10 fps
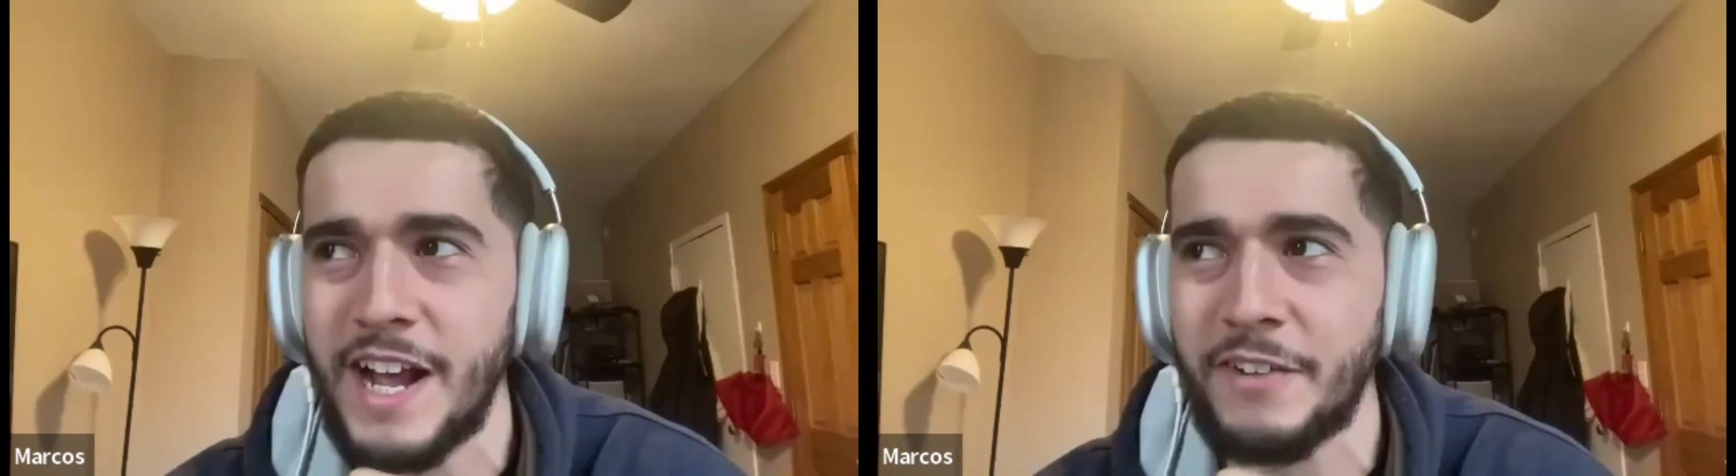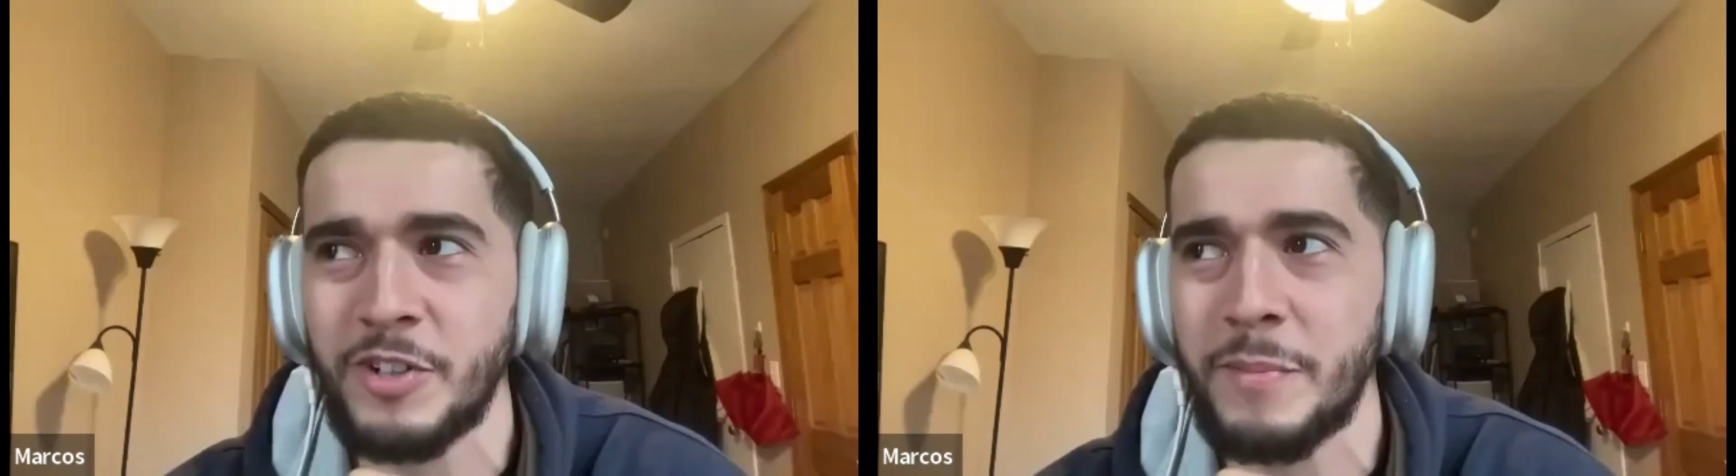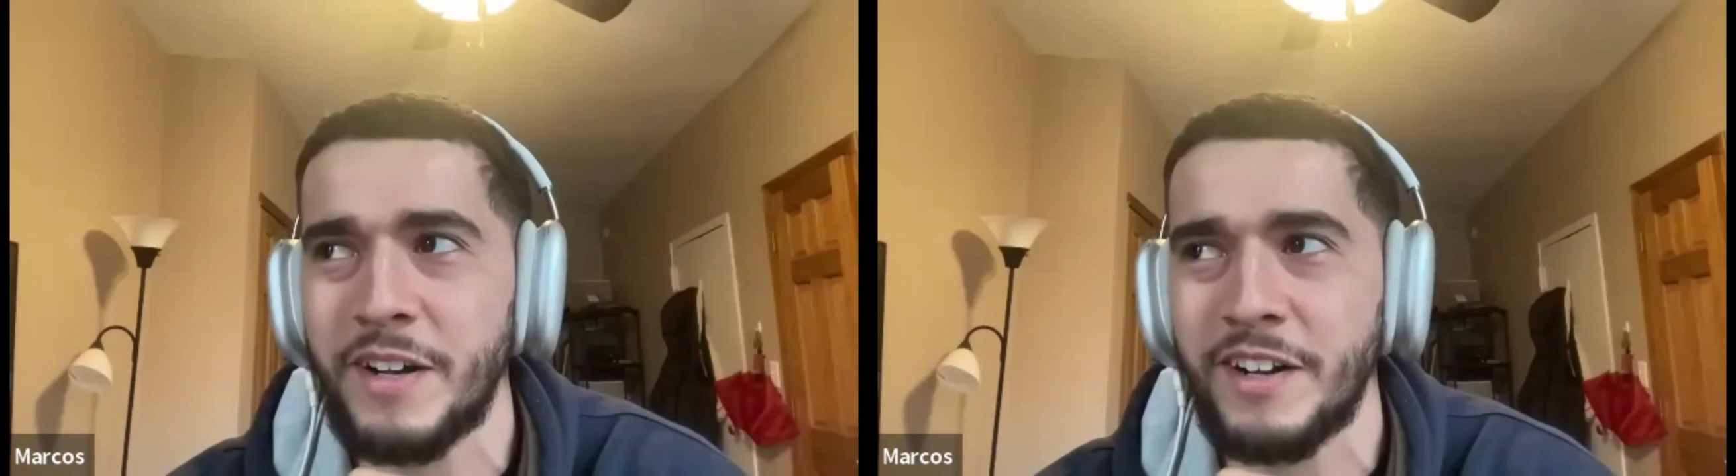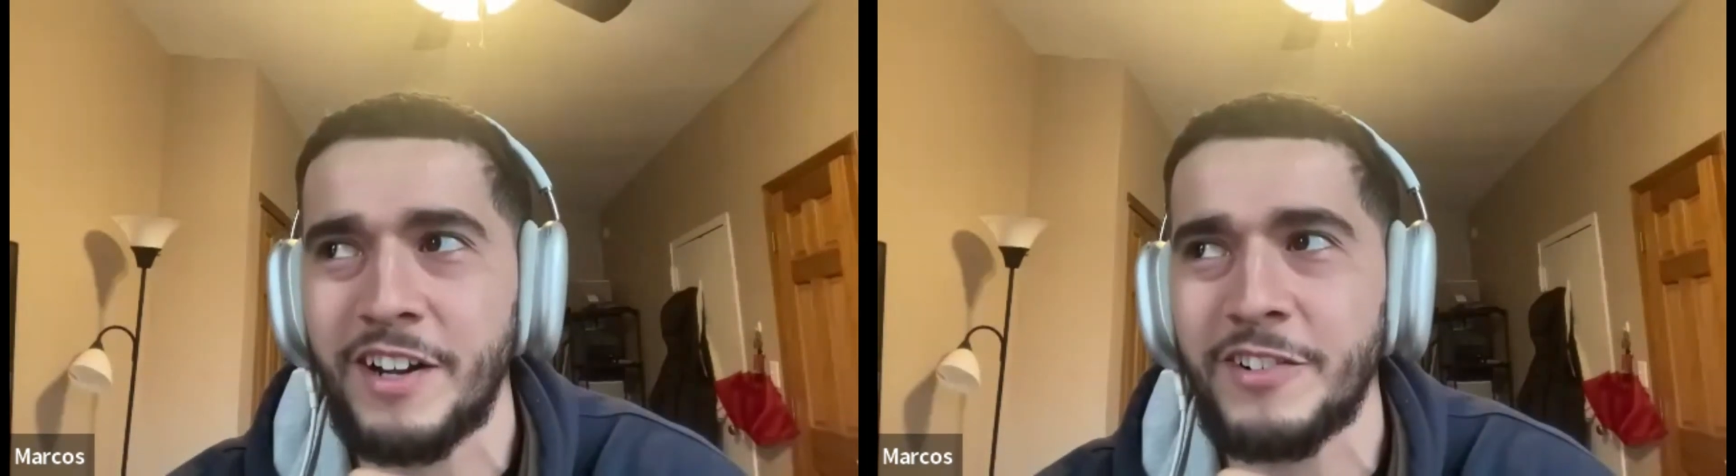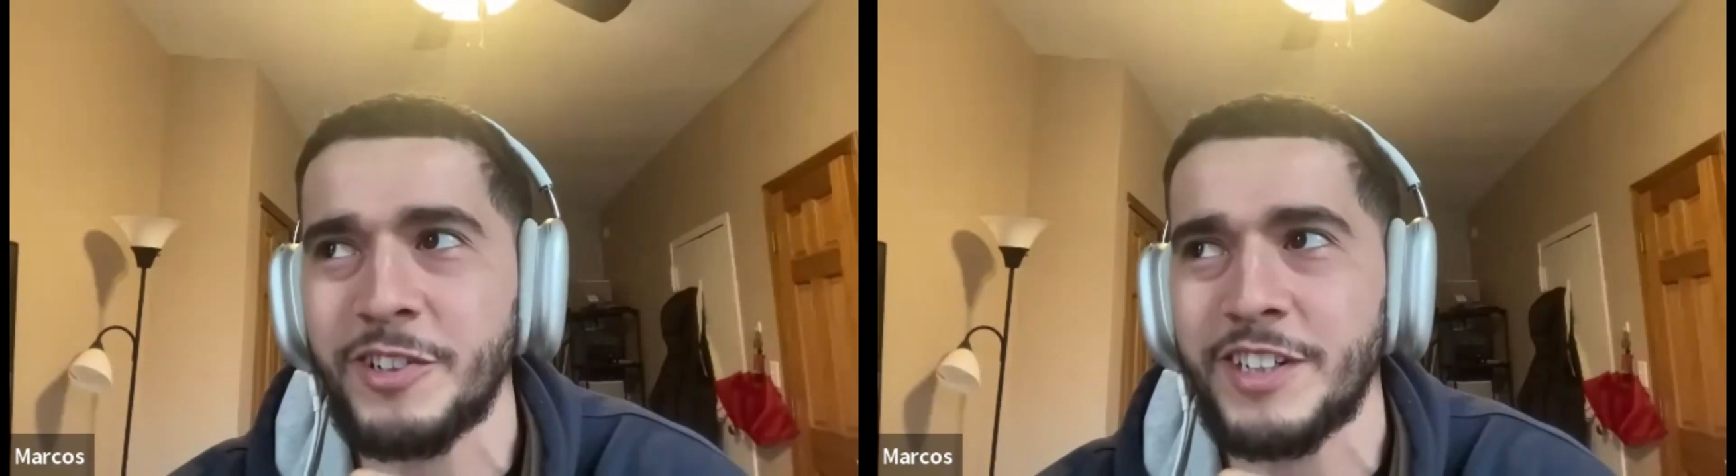after about
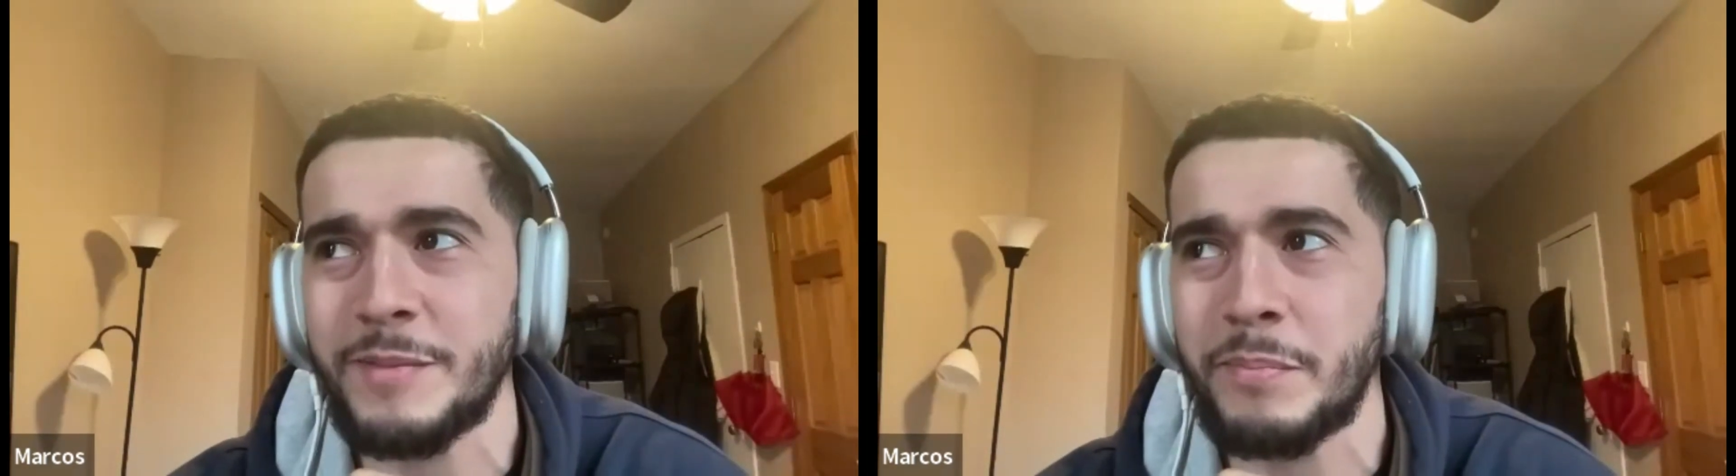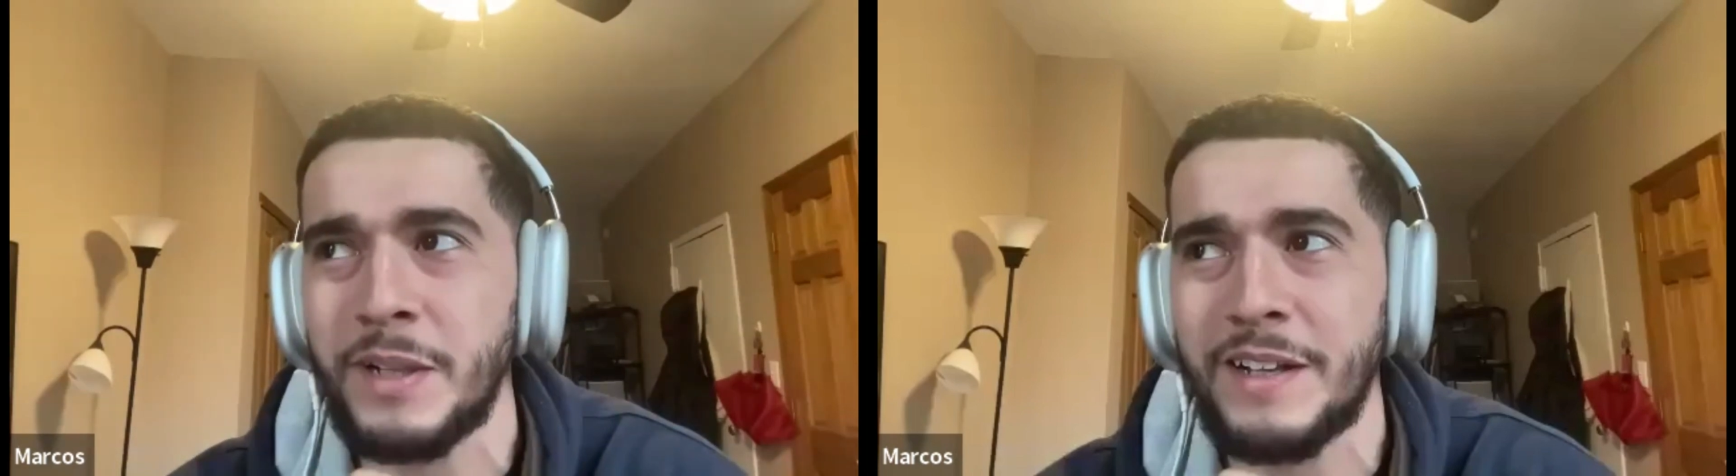100